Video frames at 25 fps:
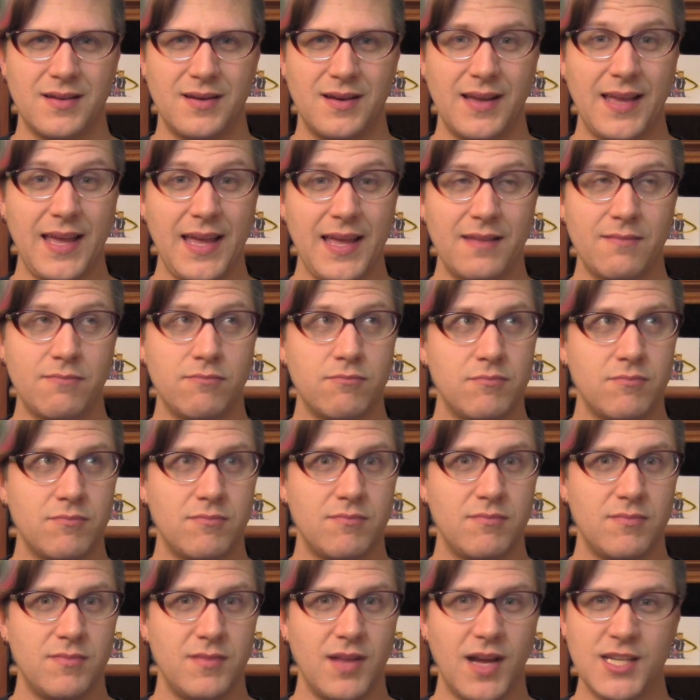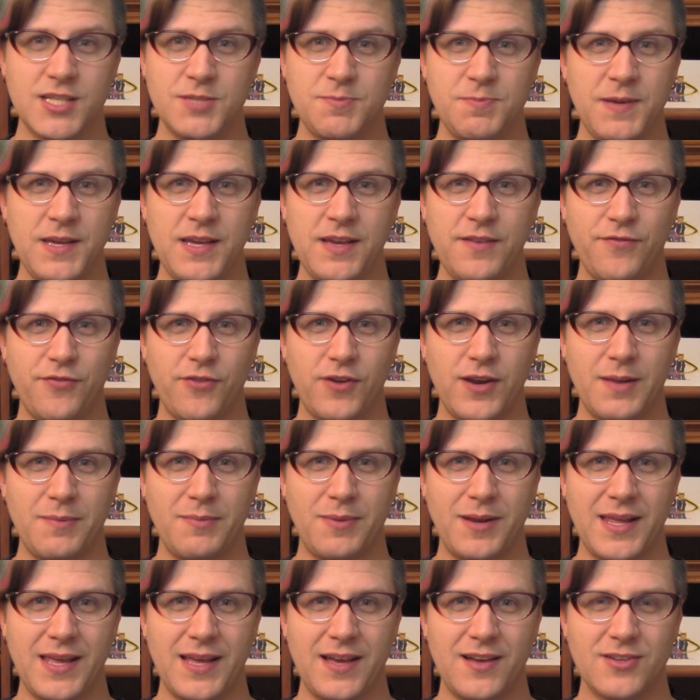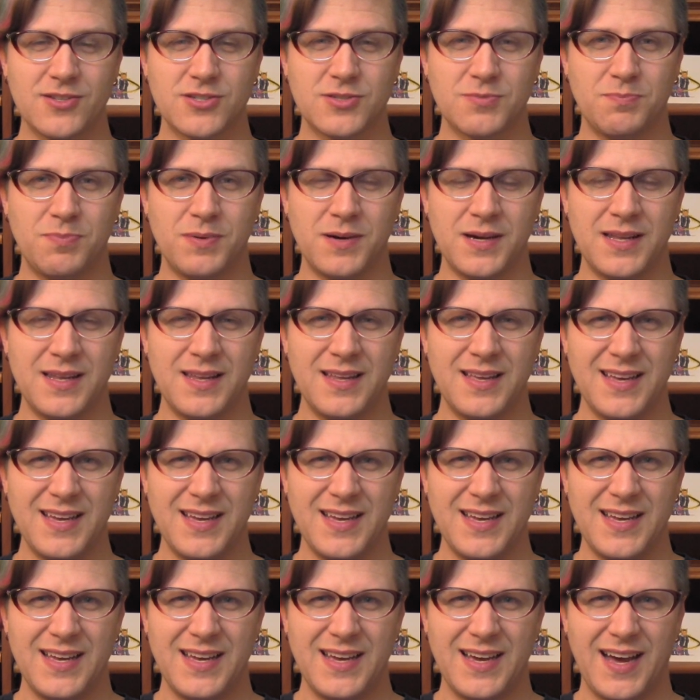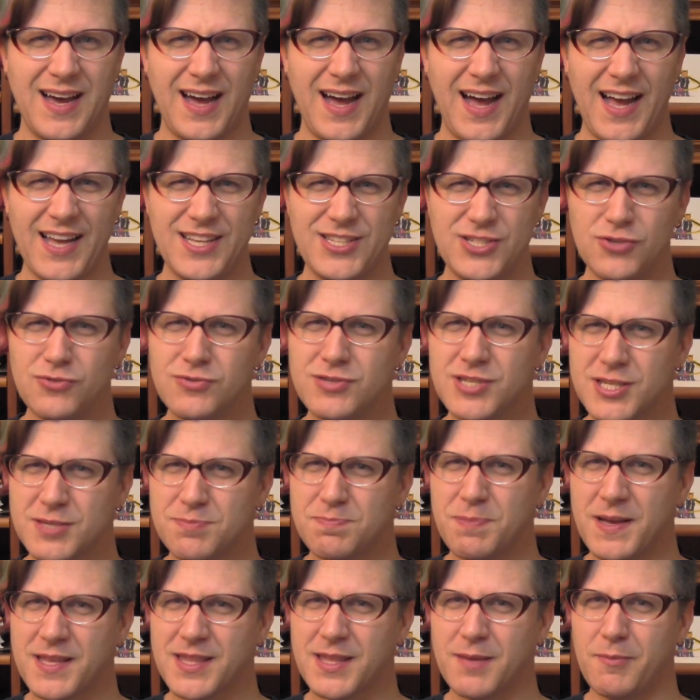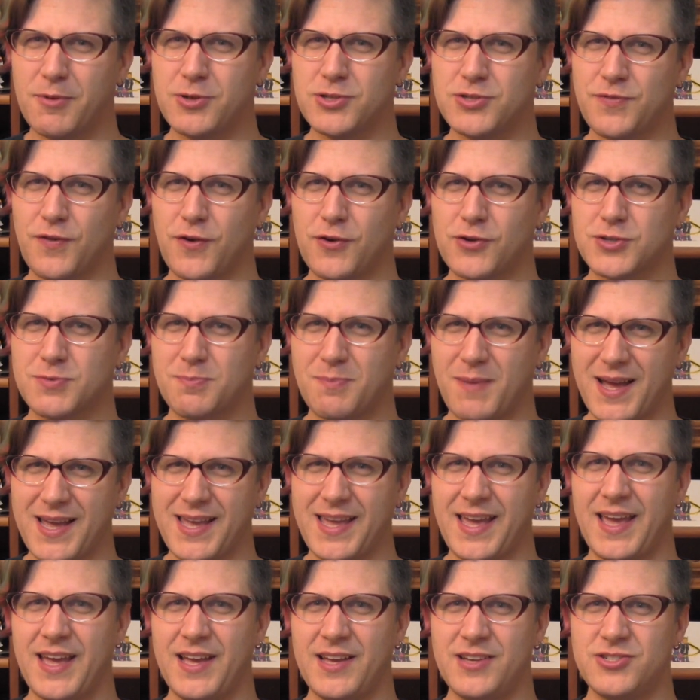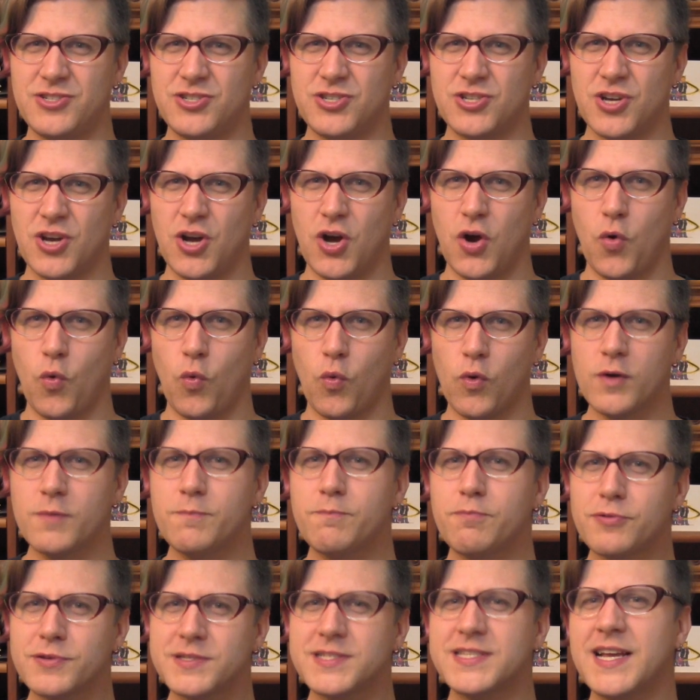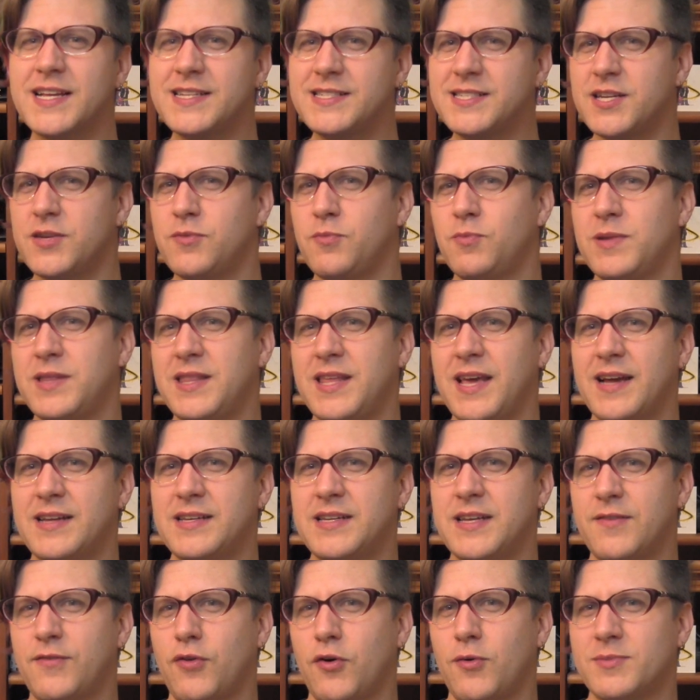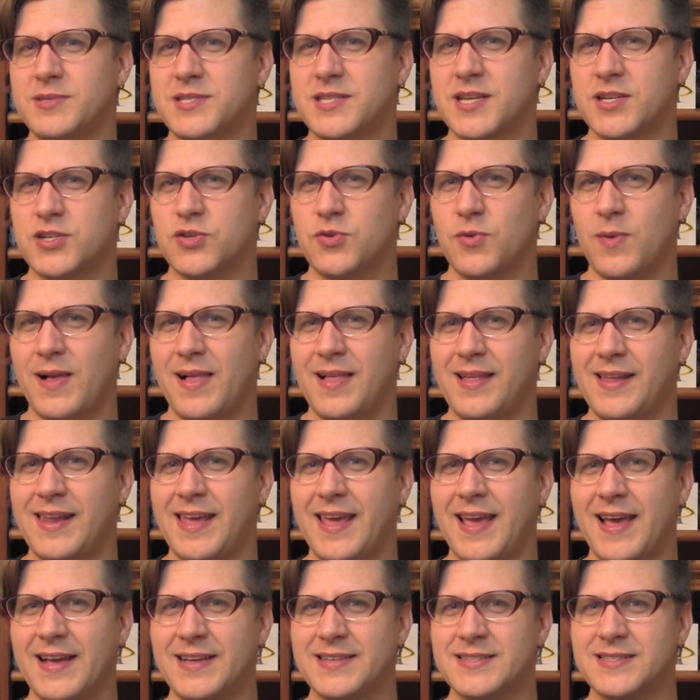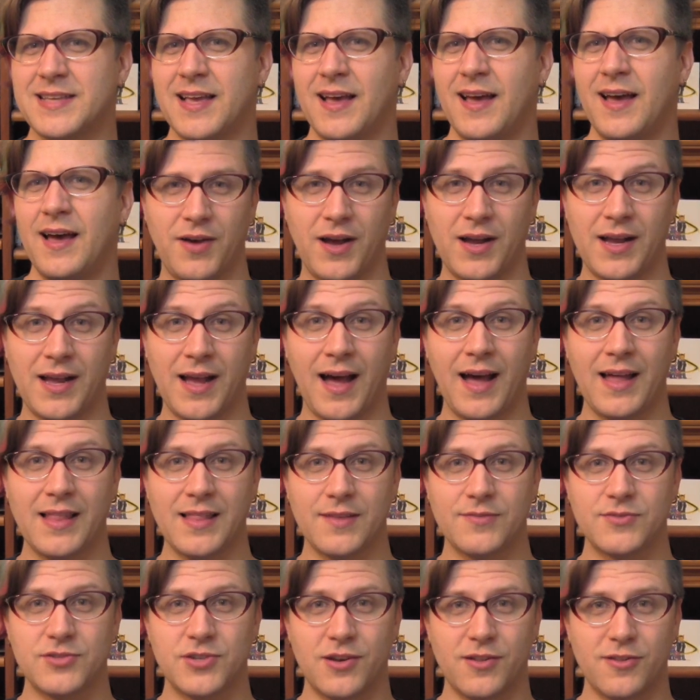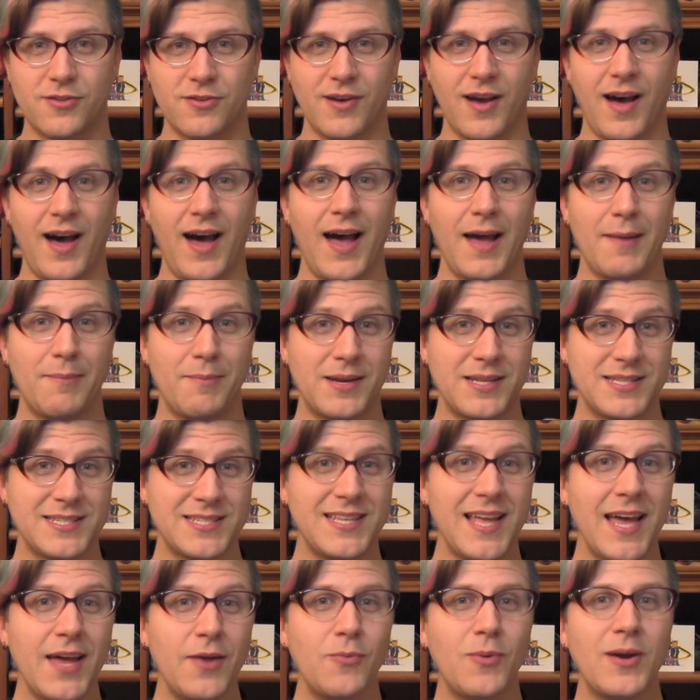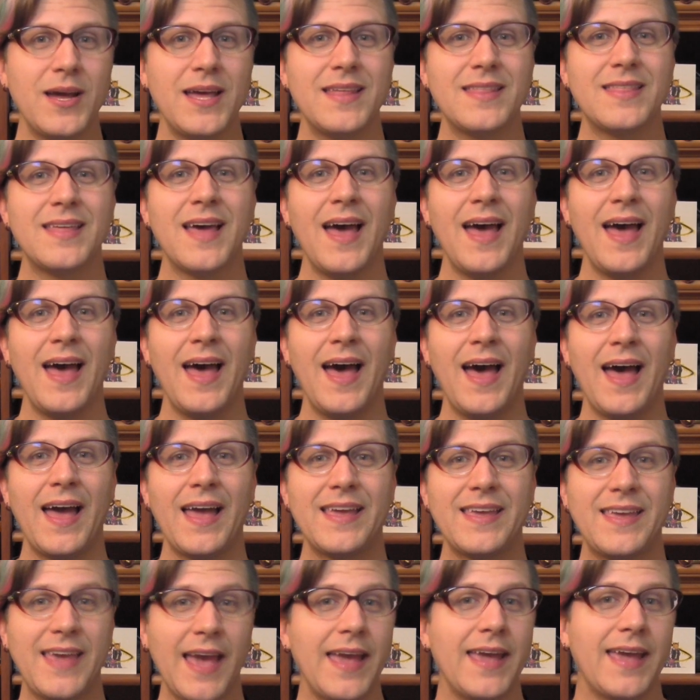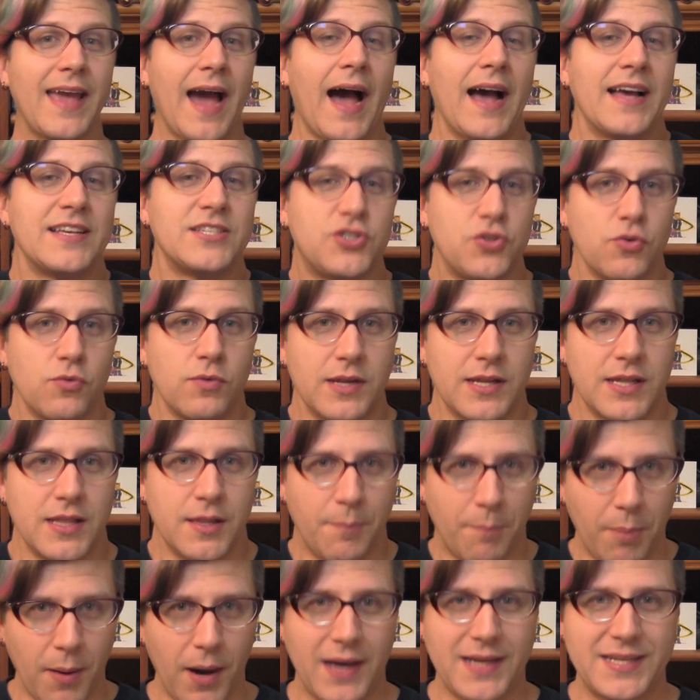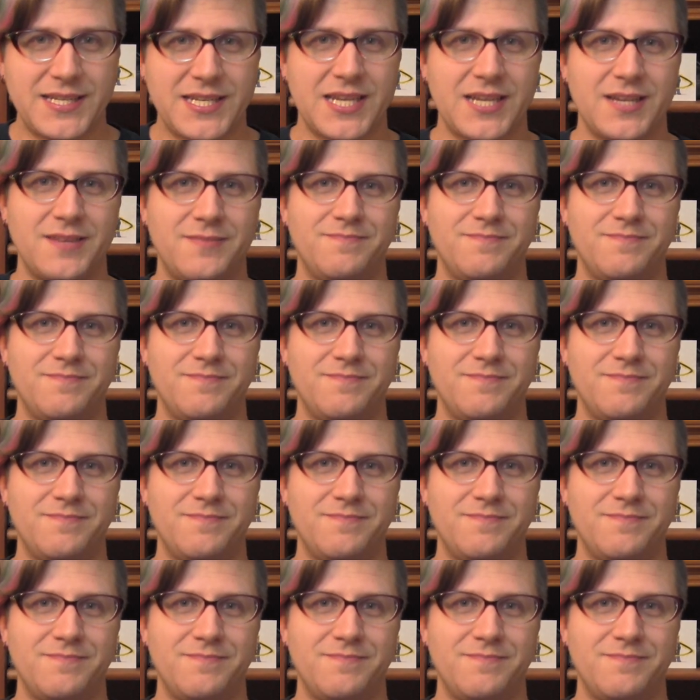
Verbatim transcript: Again, not speaking for anybody else, but I do suspect that most folks my age weren't presented with the idea of homosexuality as a guy loves another guy, but instead with gay guys do it in the butt.